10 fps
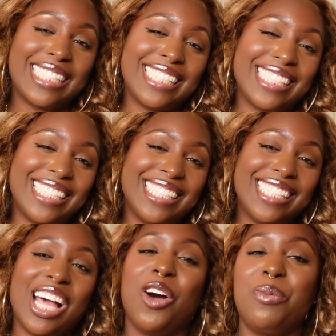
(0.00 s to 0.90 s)

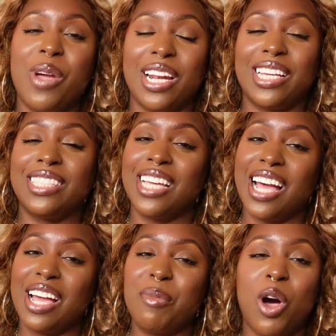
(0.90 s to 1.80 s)
I hope you had a good
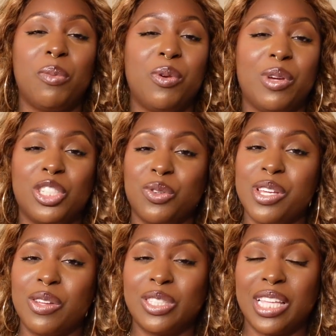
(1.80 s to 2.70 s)
time. I hope you enjoy
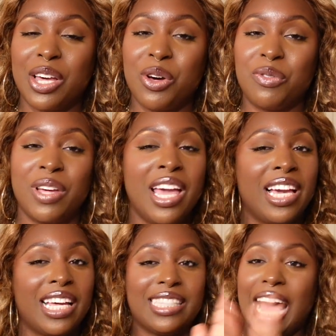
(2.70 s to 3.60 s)
yourself
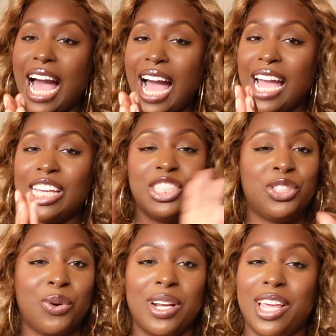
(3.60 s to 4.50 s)
because I
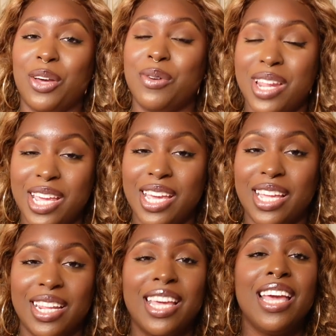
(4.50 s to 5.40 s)
sure in hell
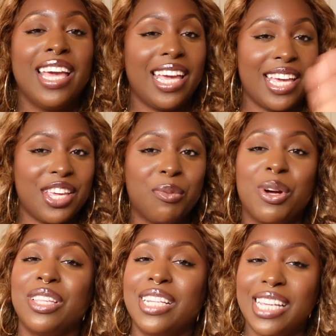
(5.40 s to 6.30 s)
did and your
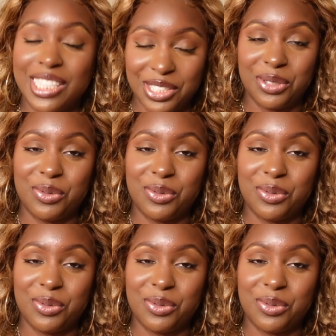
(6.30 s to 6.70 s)
brother did too.